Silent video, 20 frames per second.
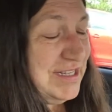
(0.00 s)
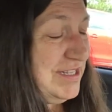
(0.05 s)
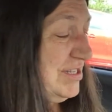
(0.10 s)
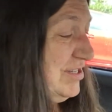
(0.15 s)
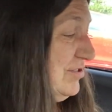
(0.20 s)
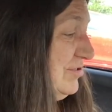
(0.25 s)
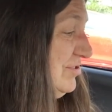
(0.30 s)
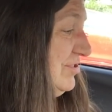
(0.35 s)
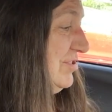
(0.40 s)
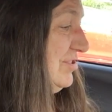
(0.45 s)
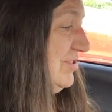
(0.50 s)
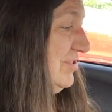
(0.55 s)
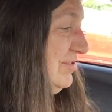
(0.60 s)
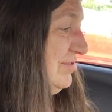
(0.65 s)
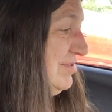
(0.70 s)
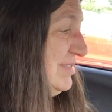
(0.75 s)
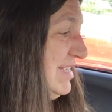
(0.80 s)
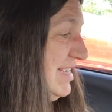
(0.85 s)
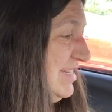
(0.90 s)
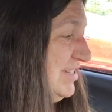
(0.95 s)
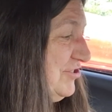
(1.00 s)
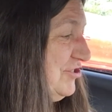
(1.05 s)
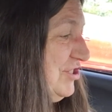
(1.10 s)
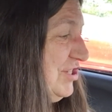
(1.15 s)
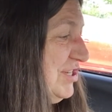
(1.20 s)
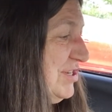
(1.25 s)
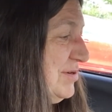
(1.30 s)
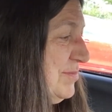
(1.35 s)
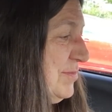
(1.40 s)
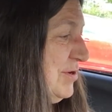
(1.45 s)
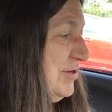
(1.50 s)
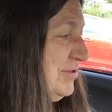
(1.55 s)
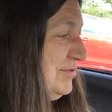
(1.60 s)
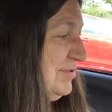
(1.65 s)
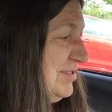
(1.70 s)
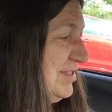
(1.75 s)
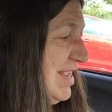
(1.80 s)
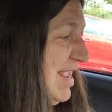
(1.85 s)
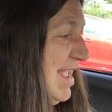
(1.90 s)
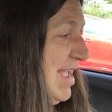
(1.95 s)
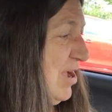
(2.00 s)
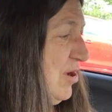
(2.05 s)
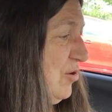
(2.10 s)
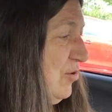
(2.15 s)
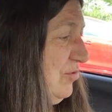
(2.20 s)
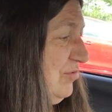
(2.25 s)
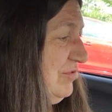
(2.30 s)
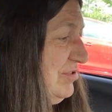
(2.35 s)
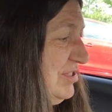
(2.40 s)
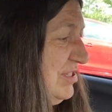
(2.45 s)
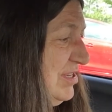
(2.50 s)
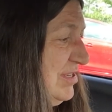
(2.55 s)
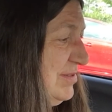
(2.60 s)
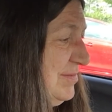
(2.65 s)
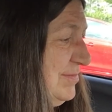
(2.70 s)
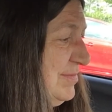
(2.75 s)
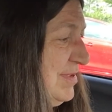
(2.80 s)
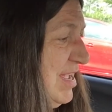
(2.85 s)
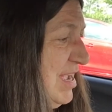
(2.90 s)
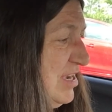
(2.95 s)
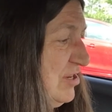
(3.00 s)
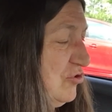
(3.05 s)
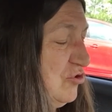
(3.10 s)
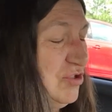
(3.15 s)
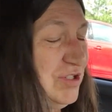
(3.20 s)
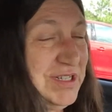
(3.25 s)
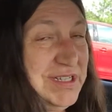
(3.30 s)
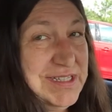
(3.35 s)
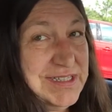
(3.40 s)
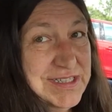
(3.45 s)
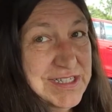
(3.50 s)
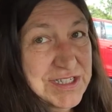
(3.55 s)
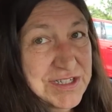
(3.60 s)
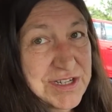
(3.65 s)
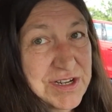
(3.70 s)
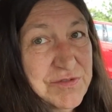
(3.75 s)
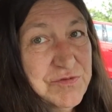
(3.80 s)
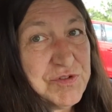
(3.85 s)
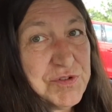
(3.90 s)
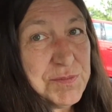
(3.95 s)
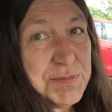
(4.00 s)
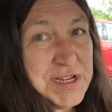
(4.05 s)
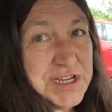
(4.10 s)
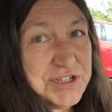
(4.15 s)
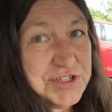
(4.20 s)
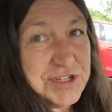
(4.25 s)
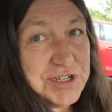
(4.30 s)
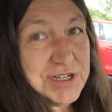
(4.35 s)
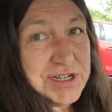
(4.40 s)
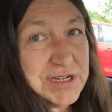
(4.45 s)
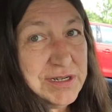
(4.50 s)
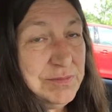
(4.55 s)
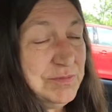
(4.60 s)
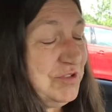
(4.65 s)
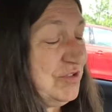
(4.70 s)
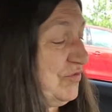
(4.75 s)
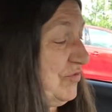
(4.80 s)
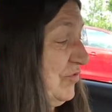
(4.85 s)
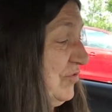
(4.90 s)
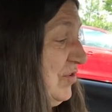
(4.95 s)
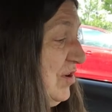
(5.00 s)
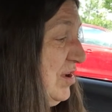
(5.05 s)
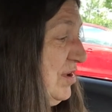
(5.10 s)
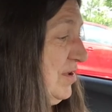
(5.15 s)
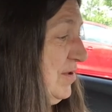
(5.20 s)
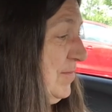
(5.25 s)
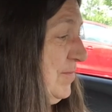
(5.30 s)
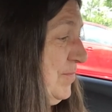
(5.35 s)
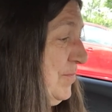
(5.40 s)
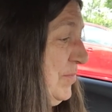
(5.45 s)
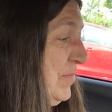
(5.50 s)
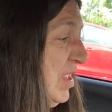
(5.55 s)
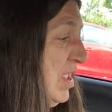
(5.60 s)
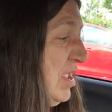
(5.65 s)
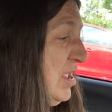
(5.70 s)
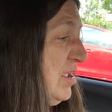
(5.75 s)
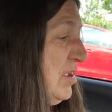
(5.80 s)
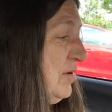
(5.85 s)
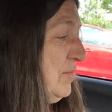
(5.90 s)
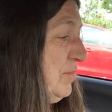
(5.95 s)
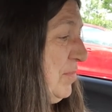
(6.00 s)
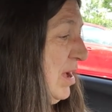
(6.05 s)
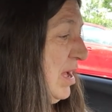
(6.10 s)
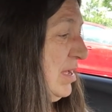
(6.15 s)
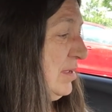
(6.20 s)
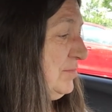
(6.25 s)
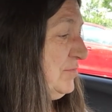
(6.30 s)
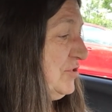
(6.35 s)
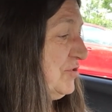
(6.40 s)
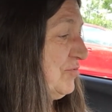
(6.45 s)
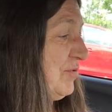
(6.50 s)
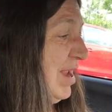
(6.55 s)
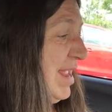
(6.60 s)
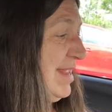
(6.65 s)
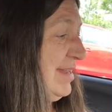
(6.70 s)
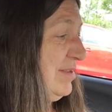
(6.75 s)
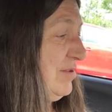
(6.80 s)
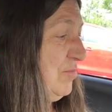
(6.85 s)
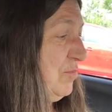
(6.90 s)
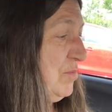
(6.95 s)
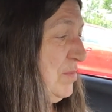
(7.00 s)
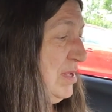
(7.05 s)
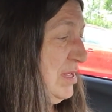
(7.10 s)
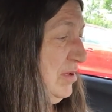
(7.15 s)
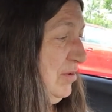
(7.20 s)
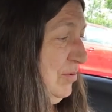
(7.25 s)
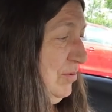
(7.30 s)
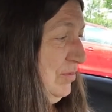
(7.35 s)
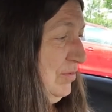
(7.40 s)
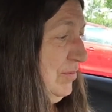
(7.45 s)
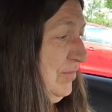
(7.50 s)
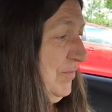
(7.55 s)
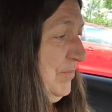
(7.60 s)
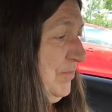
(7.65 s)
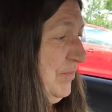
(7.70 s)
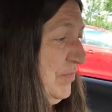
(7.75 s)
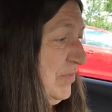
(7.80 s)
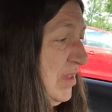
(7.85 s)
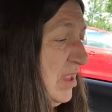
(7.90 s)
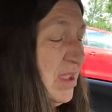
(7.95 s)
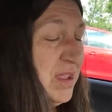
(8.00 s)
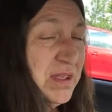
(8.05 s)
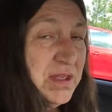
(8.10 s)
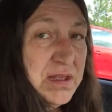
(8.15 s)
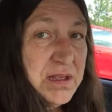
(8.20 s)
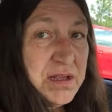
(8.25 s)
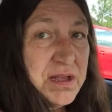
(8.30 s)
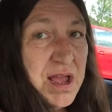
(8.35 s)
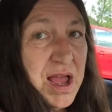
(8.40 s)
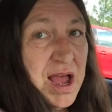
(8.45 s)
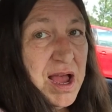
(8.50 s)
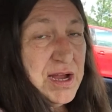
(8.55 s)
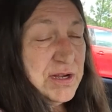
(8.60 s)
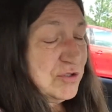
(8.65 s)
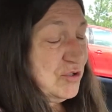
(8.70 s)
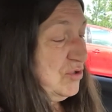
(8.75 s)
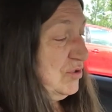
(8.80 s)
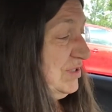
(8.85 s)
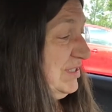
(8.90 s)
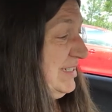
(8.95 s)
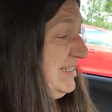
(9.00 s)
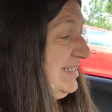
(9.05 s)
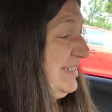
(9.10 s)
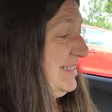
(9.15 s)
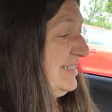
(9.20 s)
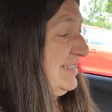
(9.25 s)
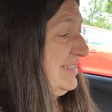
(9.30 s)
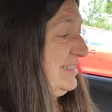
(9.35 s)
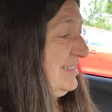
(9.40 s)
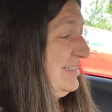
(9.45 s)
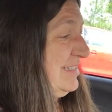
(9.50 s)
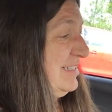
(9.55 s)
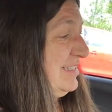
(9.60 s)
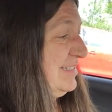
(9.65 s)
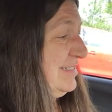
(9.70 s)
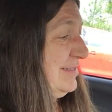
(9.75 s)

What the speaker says: used to take GMOs out, actually. And this information comes from Bob's Red Mill, actually. And